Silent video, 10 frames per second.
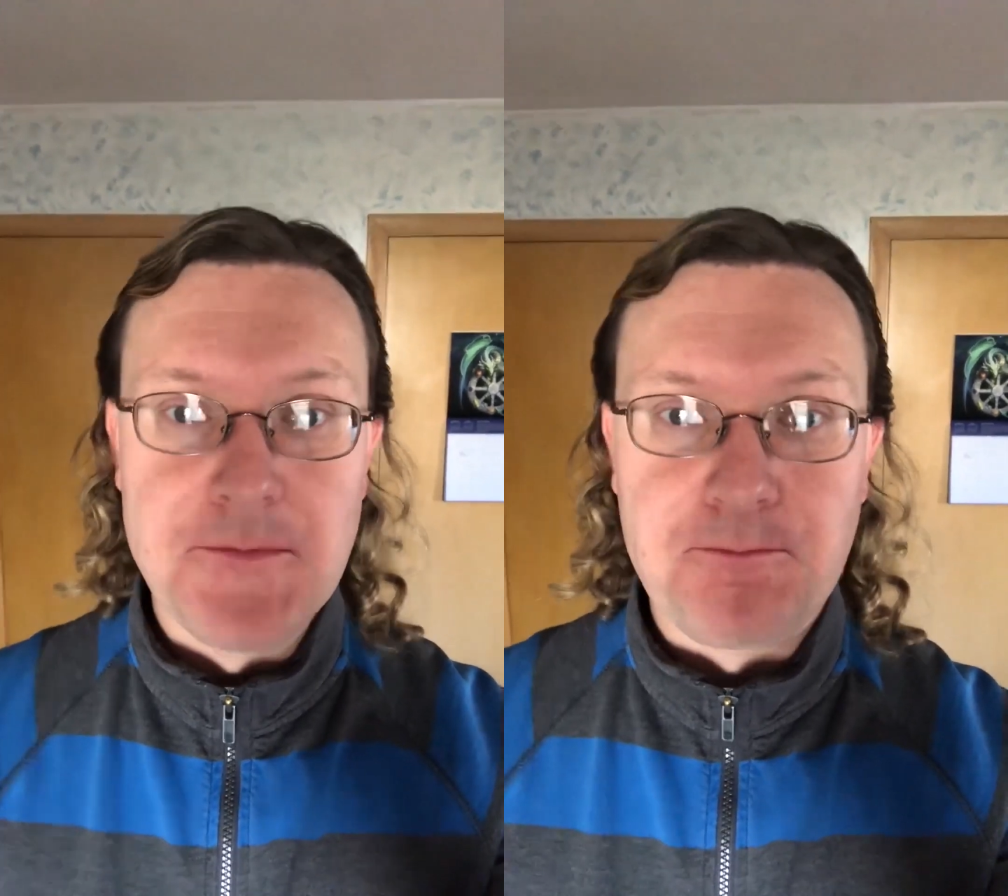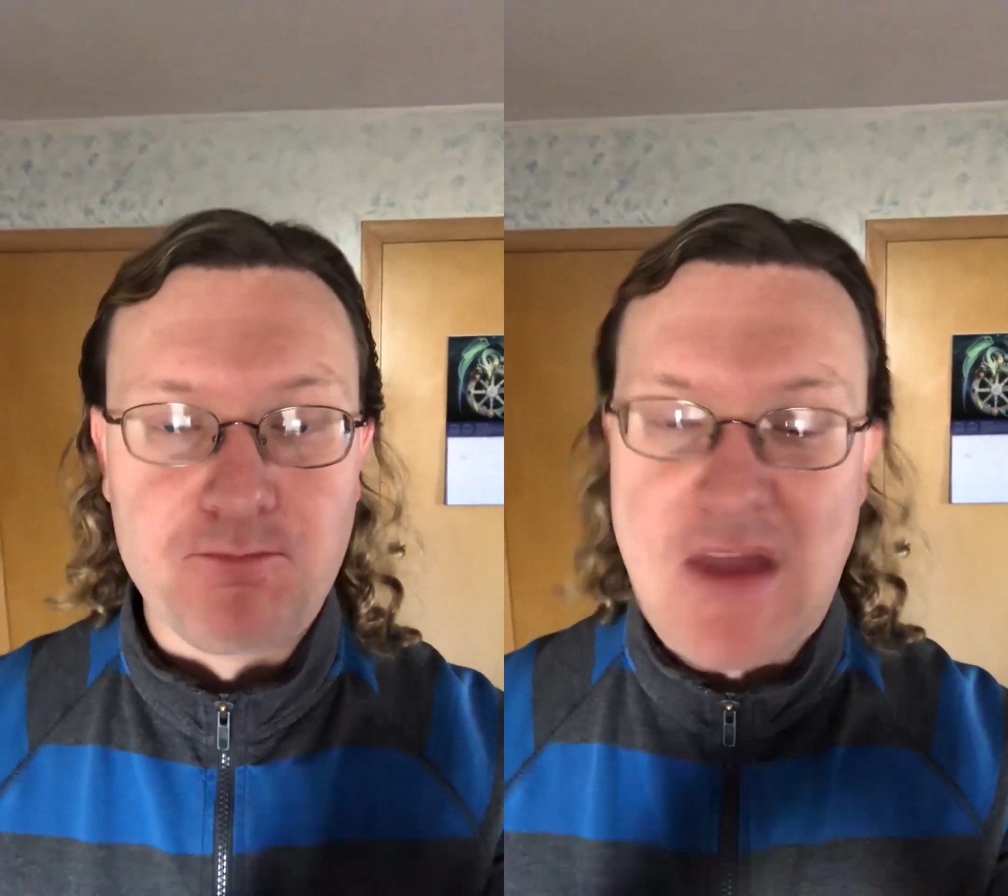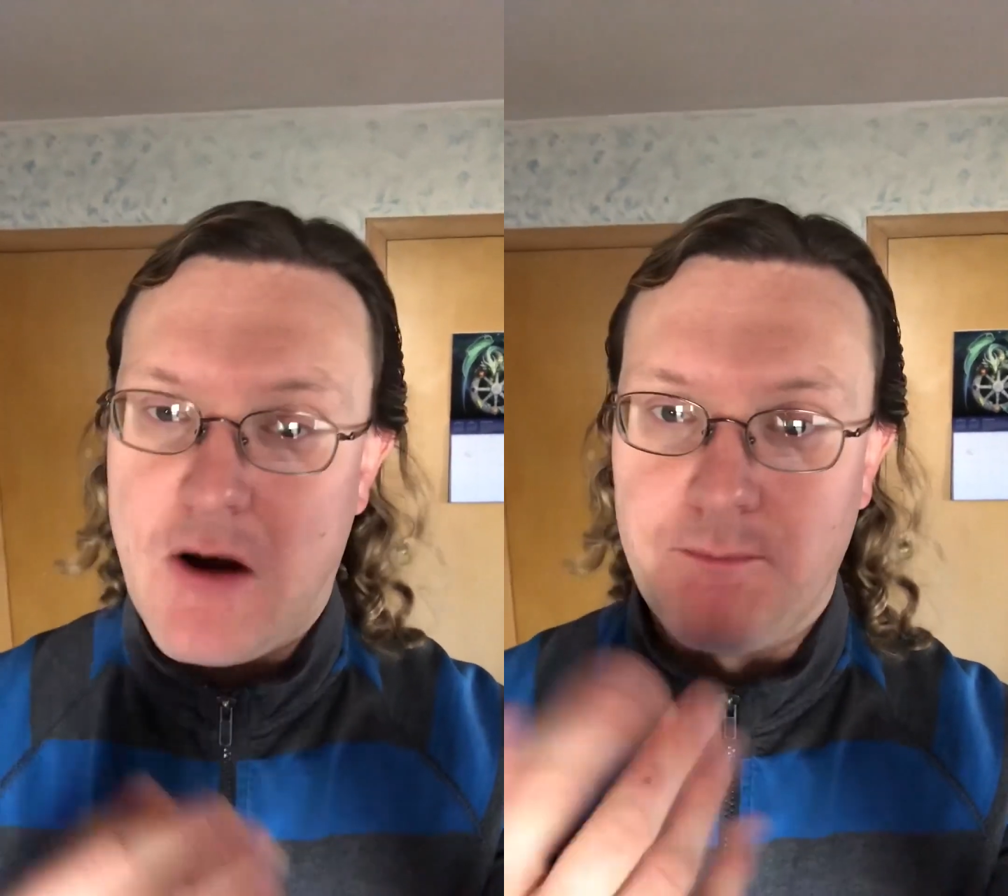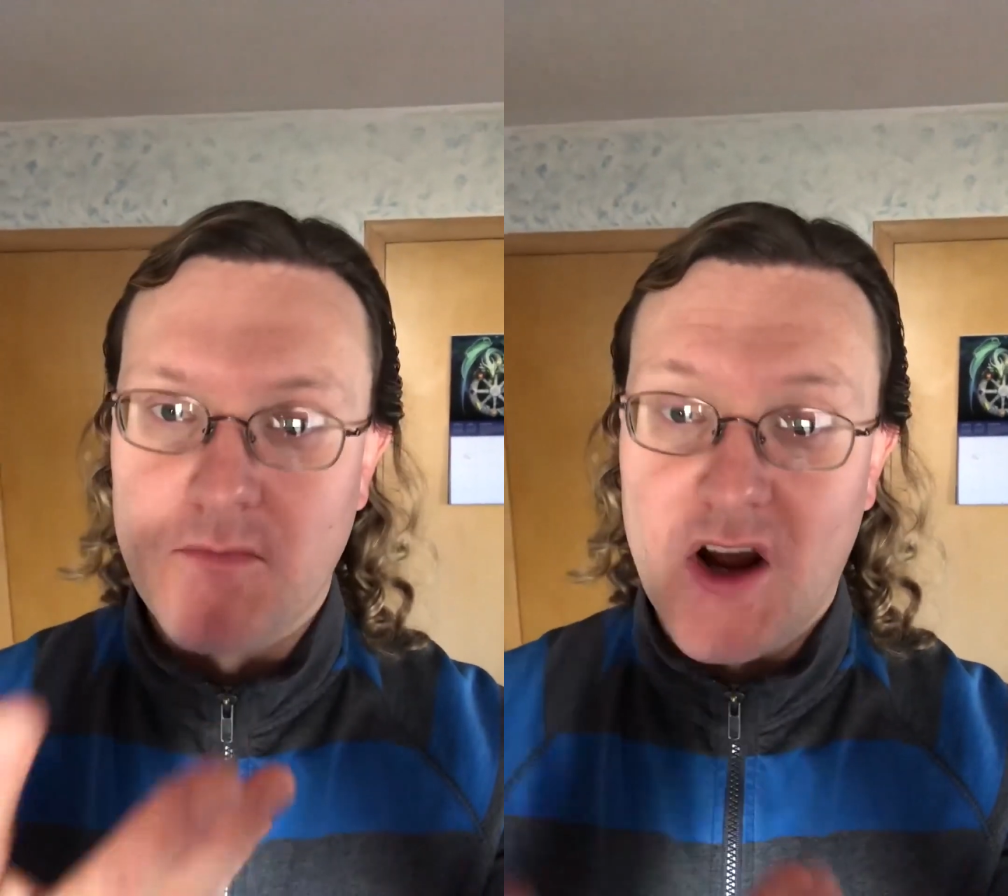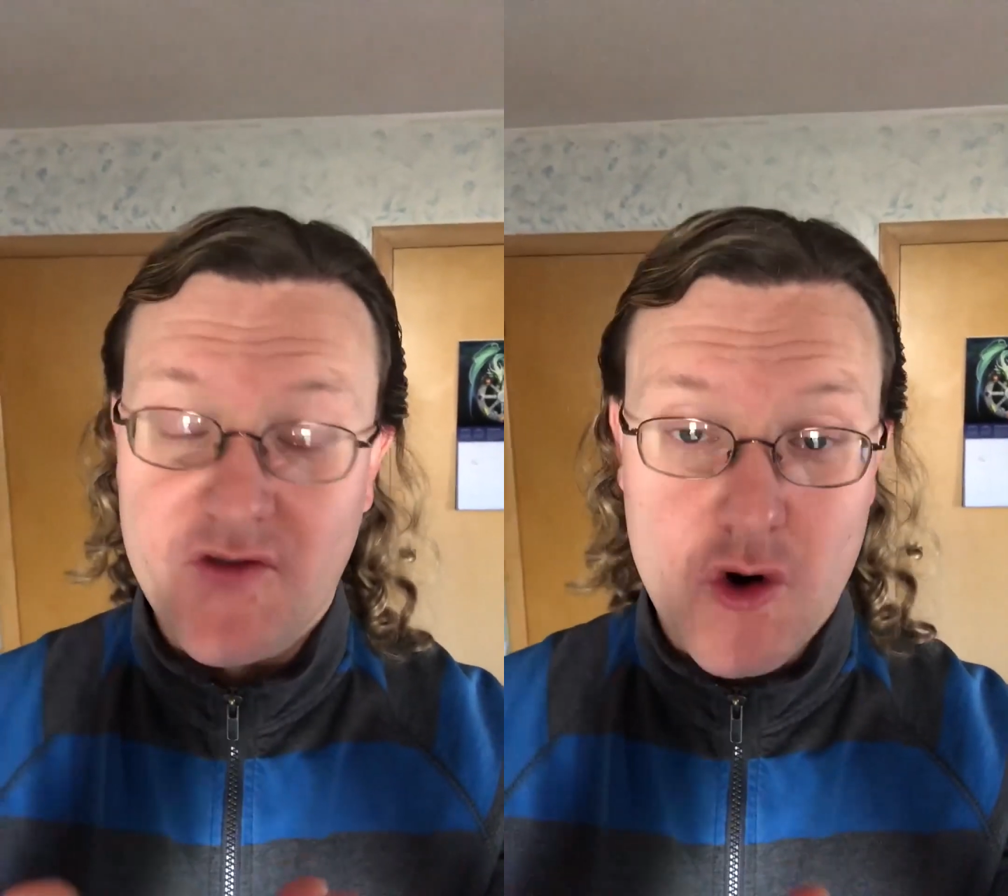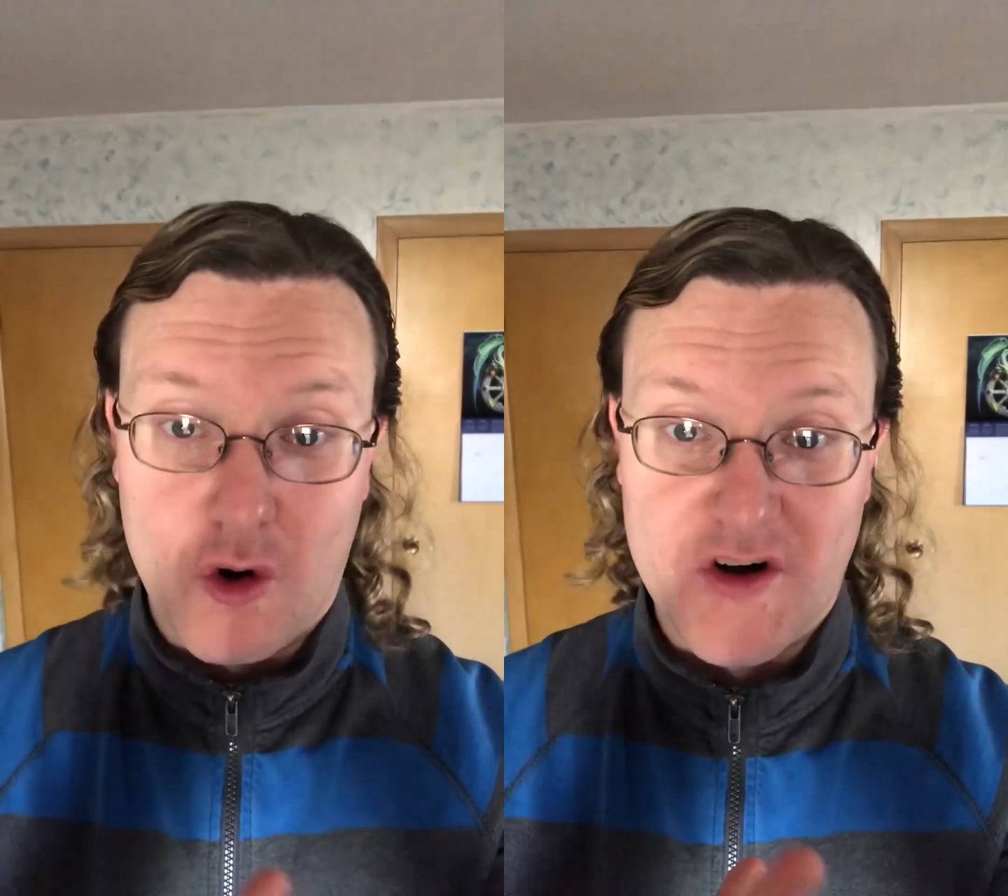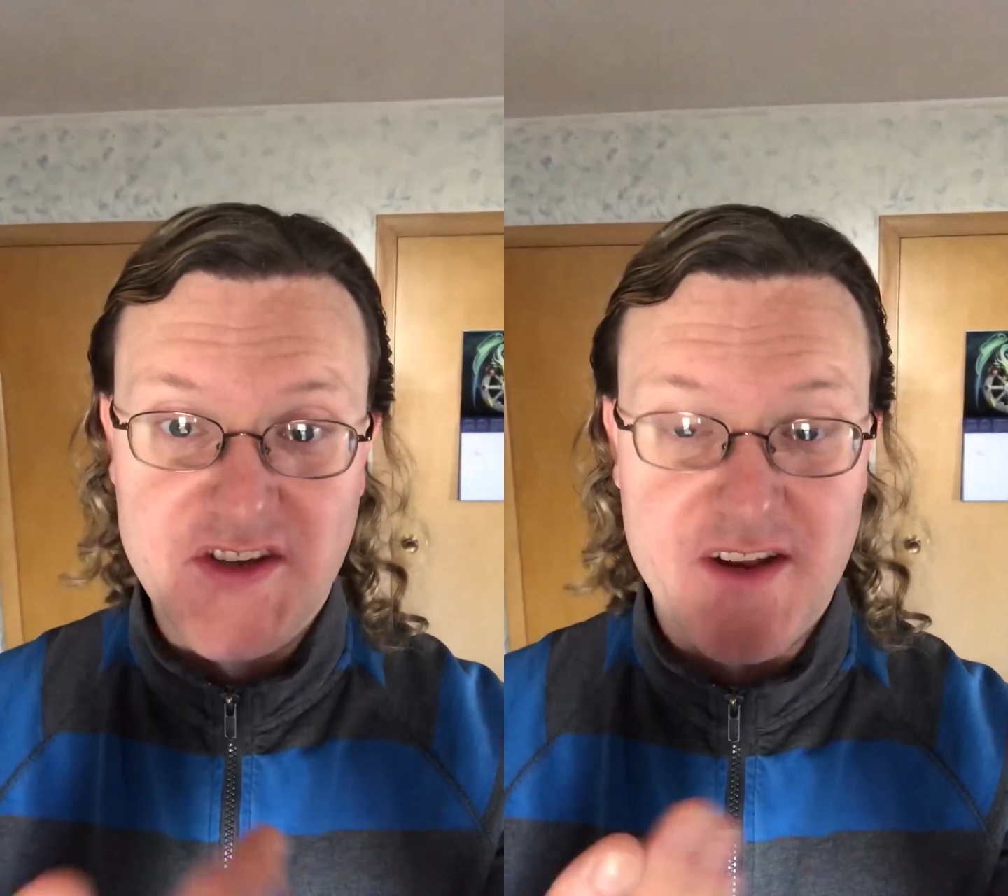Now, of course,